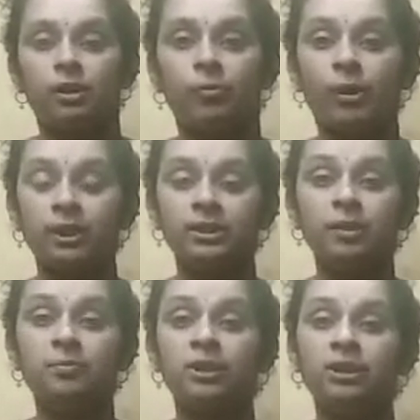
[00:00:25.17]
What is the
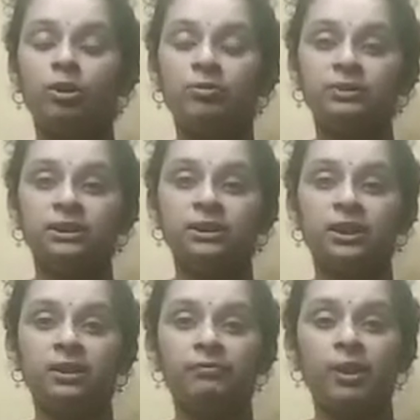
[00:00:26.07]
meaning of
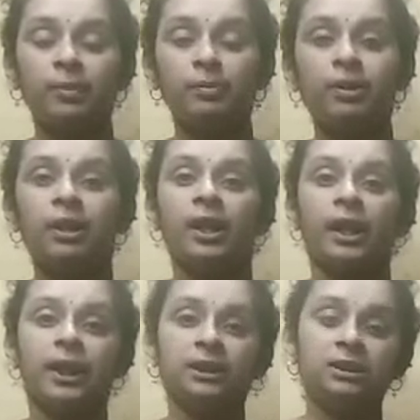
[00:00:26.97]
synthetic fiber?
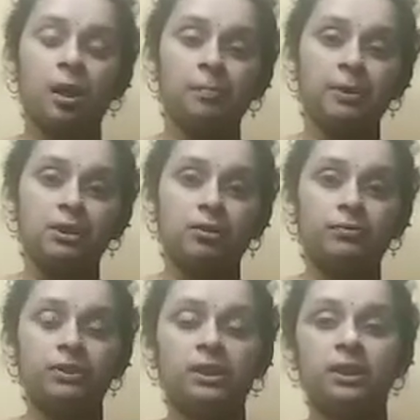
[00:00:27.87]
Examples of
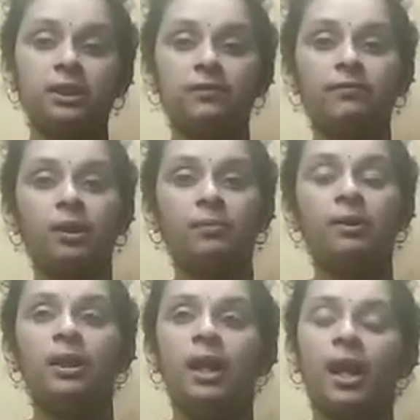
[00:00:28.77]
synthetic fiber,
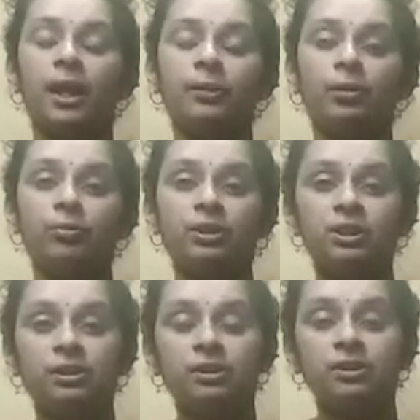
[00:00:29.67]
and we have to
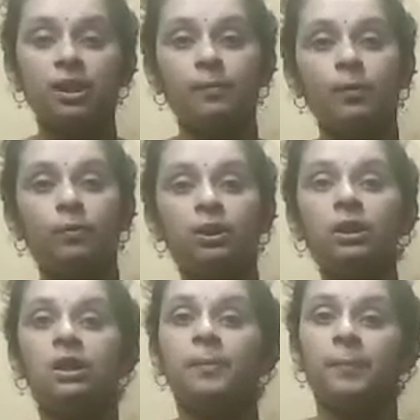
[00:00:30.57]
discuss about
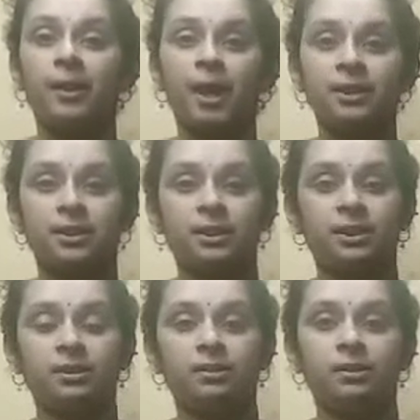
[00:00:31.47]

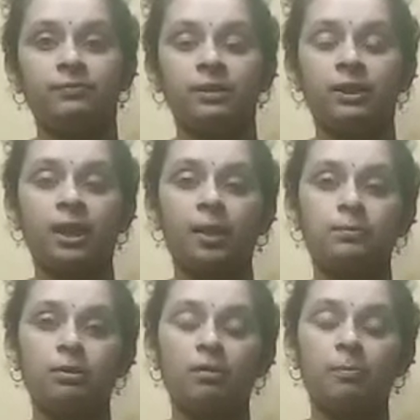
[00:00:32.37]
plastics, different types
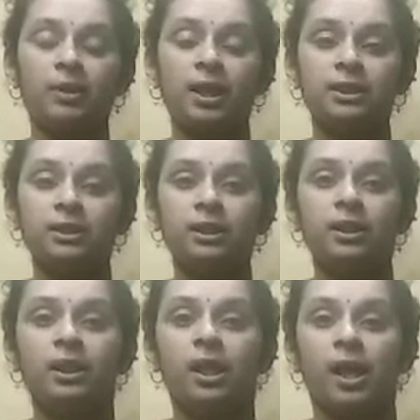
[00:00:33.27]
of plastic
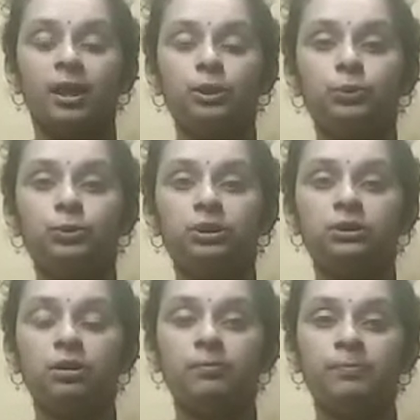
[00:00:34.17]
and uses
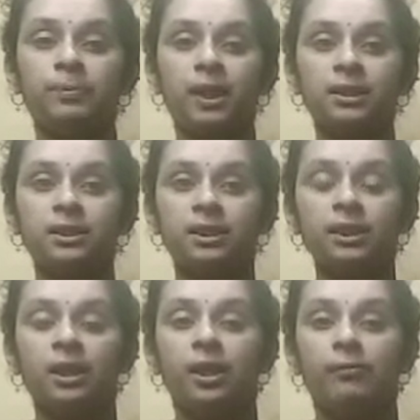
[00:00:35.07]
of plastic,
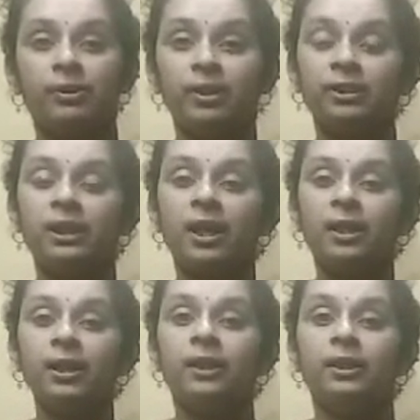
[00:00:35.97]
whether they
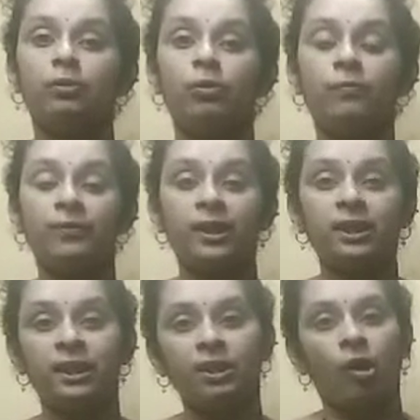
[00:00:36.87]
are
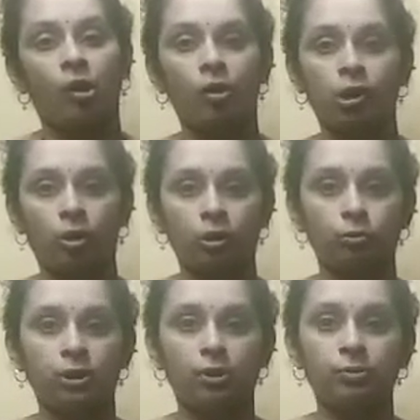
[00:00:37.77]
eco-friendly or not.
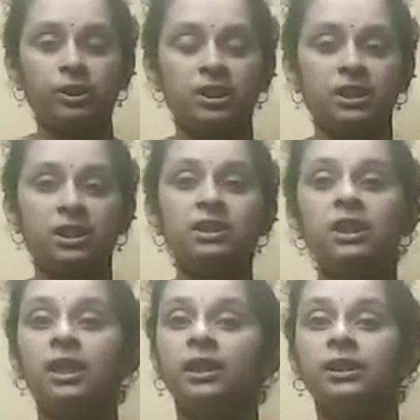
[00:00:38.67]
We have to discuss
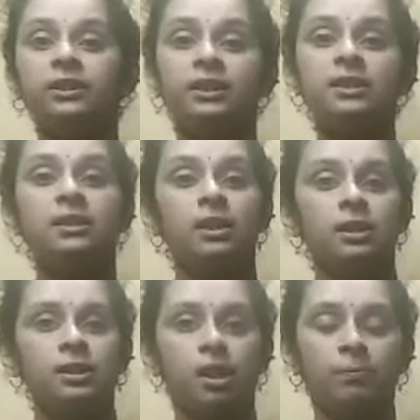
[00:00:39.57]
in this
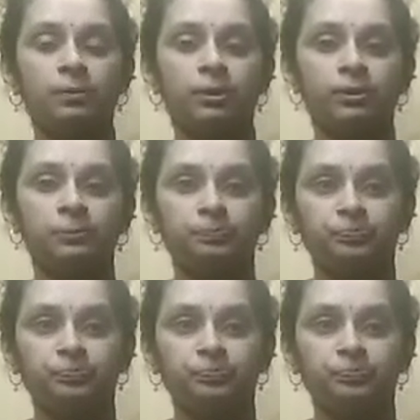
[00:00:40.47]
chapter.